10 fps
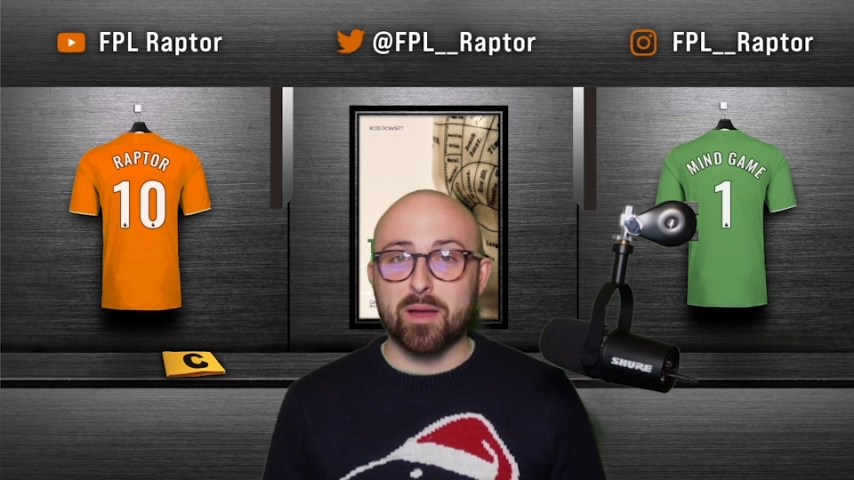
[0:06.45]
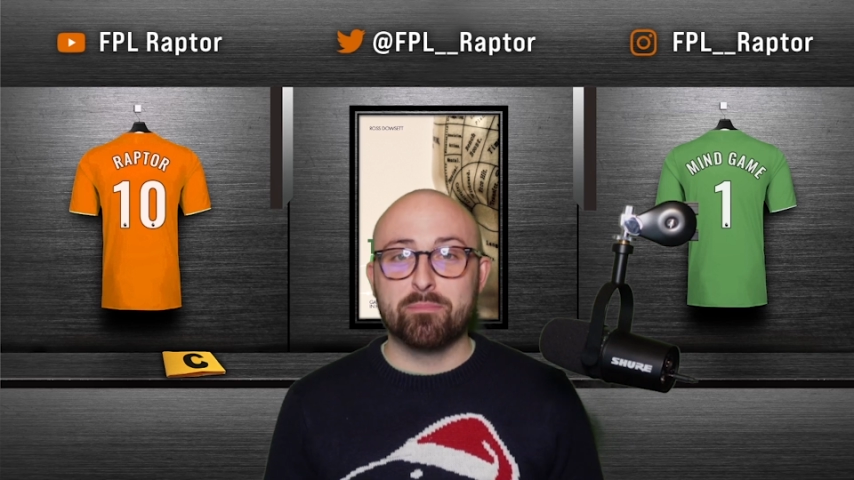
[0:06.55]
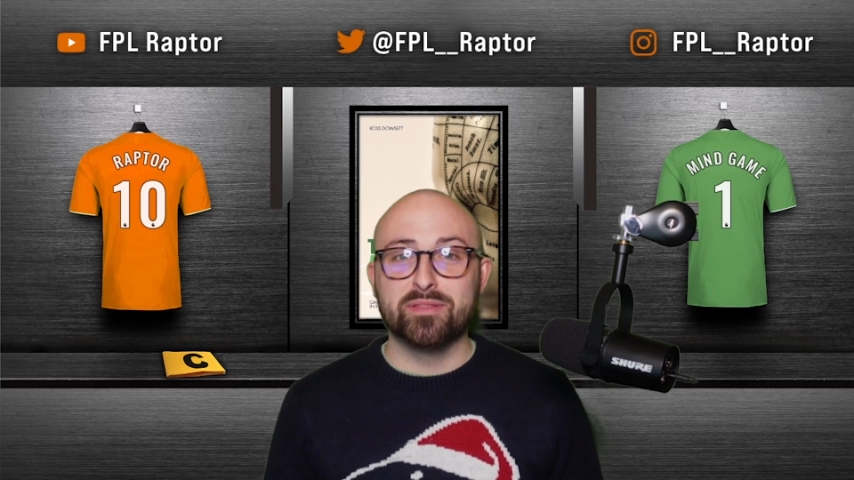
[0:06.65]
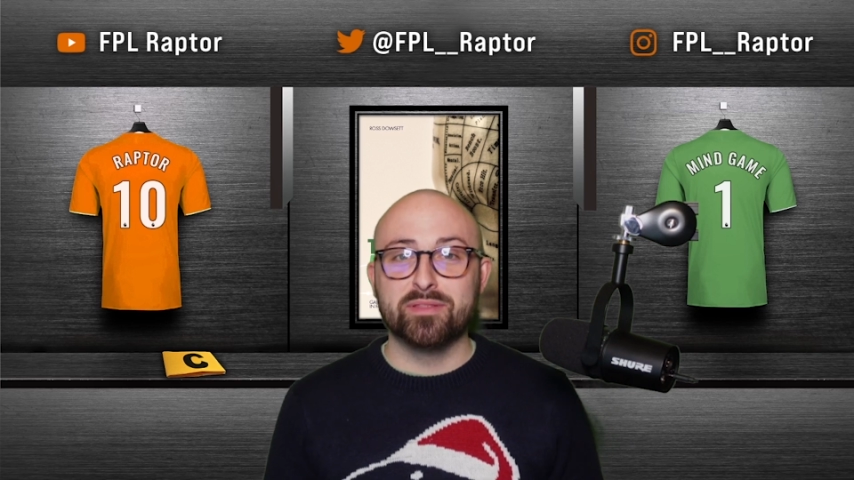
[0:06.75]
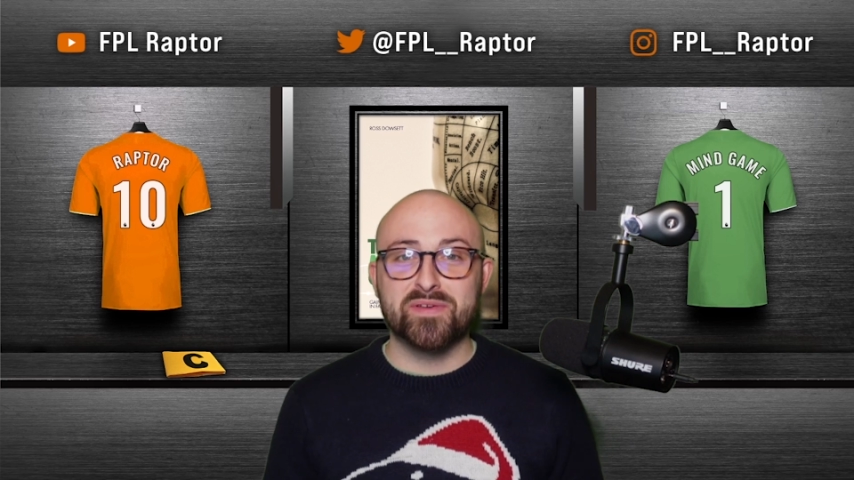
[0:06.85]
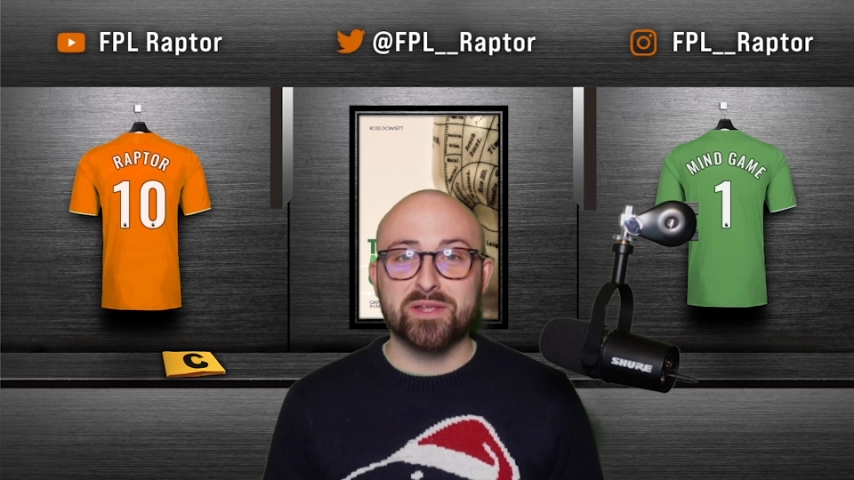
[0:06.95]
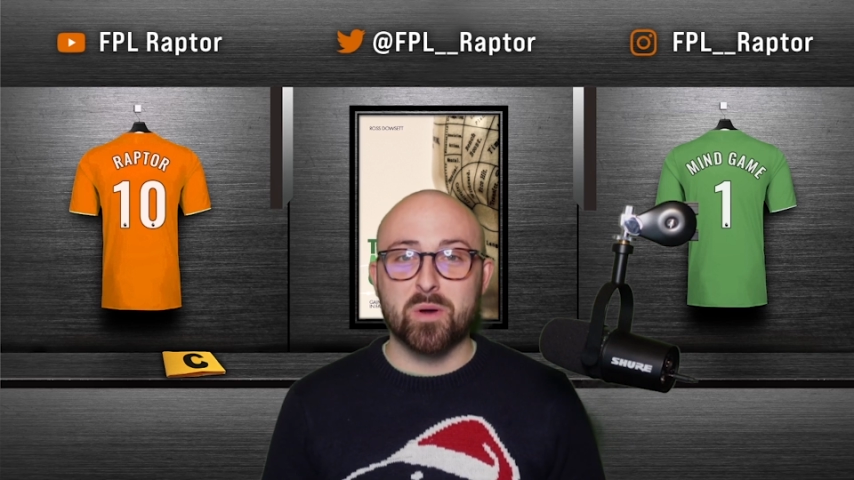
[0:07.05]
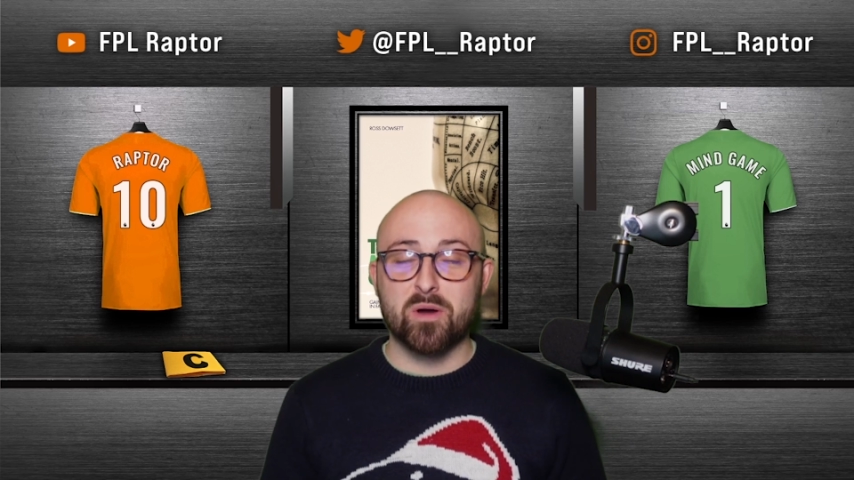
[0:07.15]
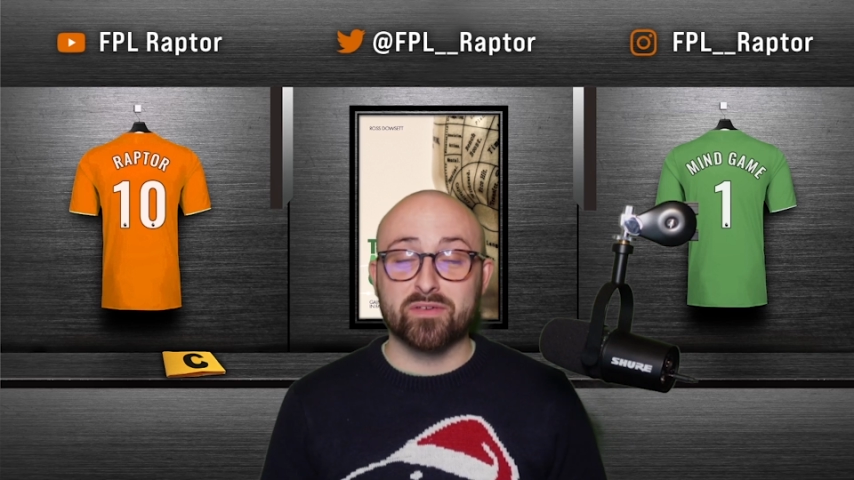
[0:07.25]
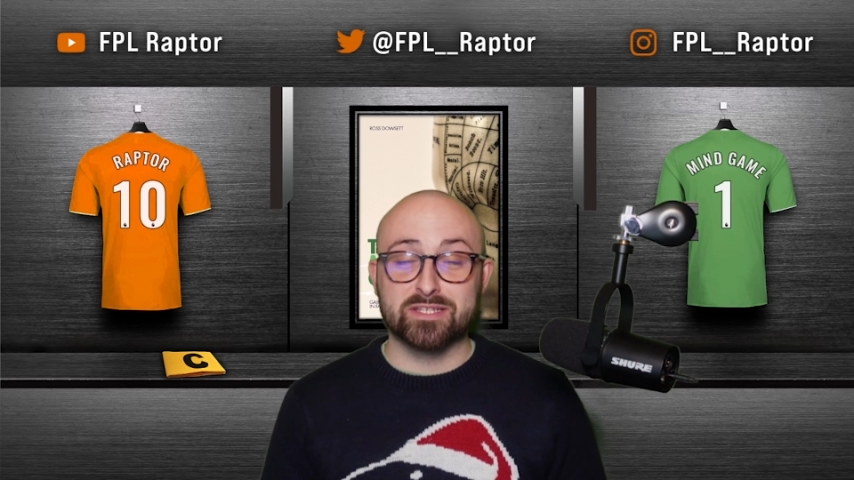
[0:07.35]
I put this
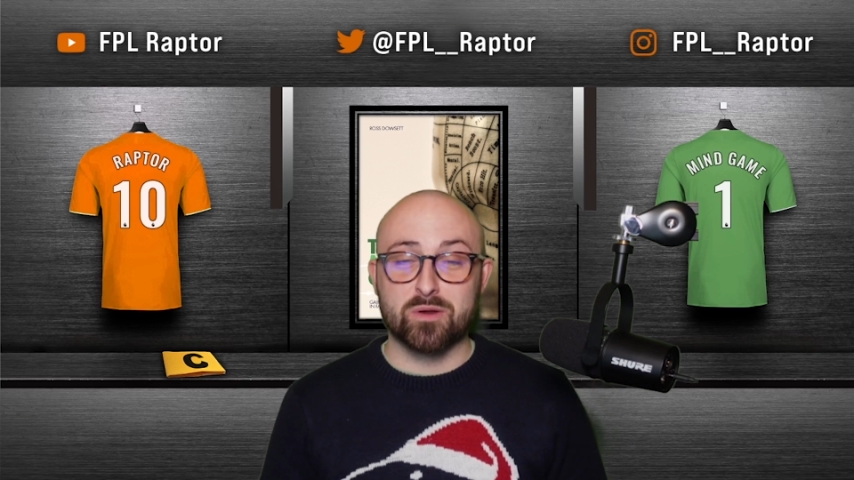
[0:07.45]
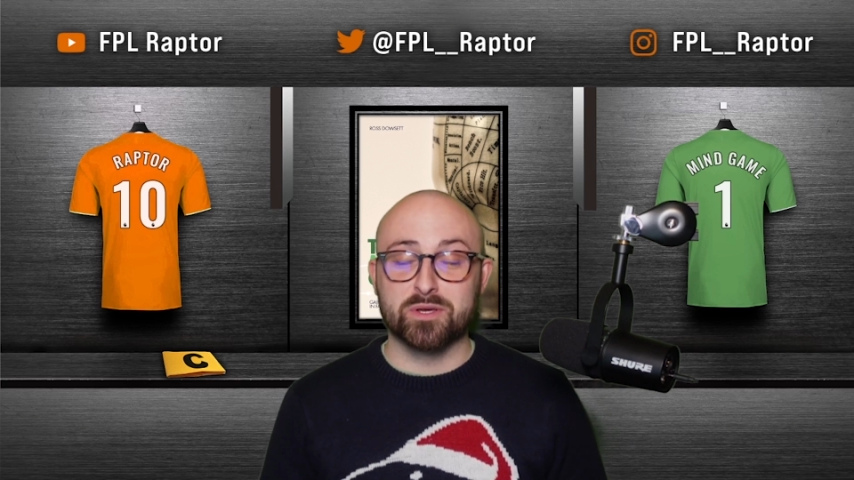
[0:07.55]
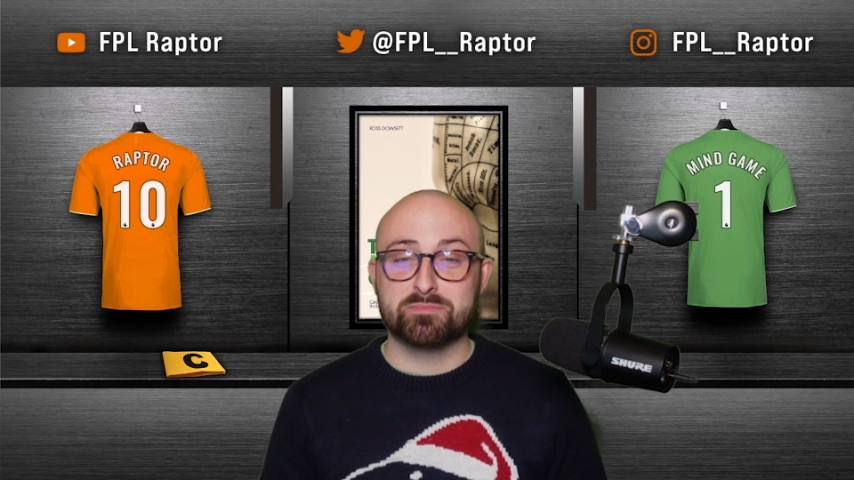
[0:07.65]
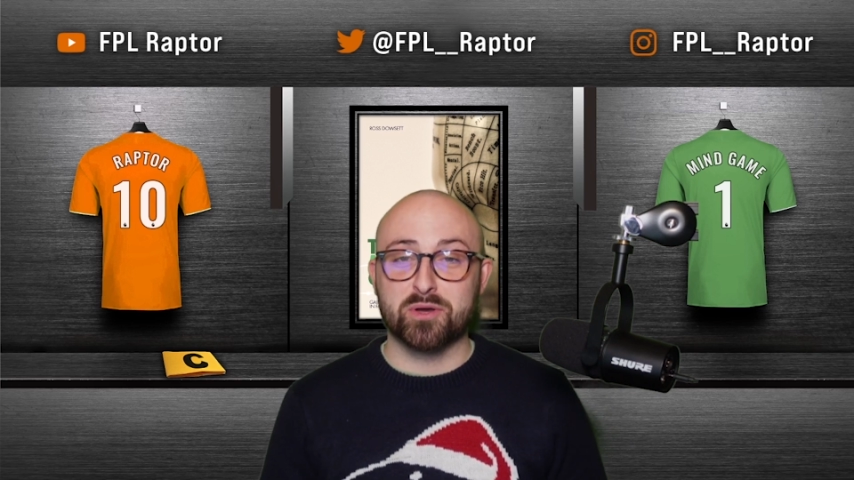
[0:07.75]
video off as long as